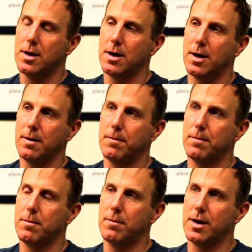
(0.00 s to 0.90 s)
Um,
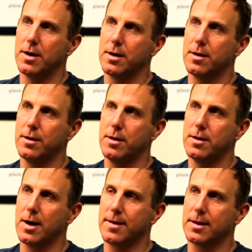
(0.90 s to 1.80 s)
but the,
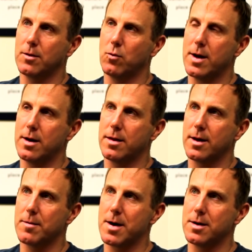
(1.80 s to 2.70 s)
I think the way to
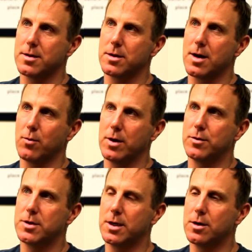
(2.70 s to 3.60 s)
think about it is
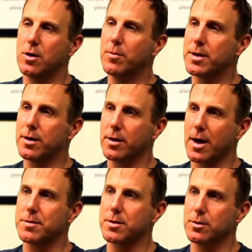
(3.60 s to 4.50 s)
we've seen no material
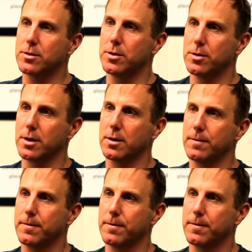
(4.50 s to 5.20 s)
obstacle to doing it.